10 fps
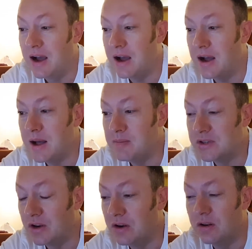
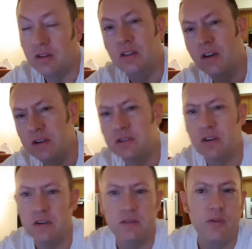So
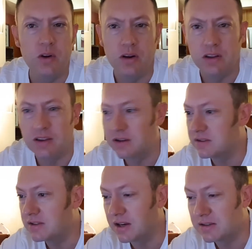those few little
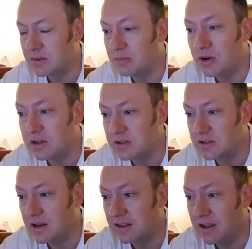things tick some
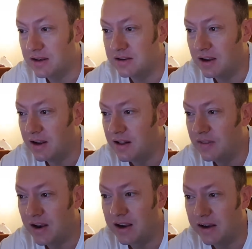boxes that
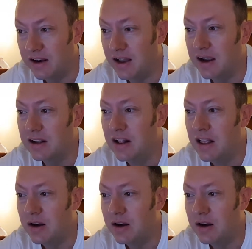I kind of like.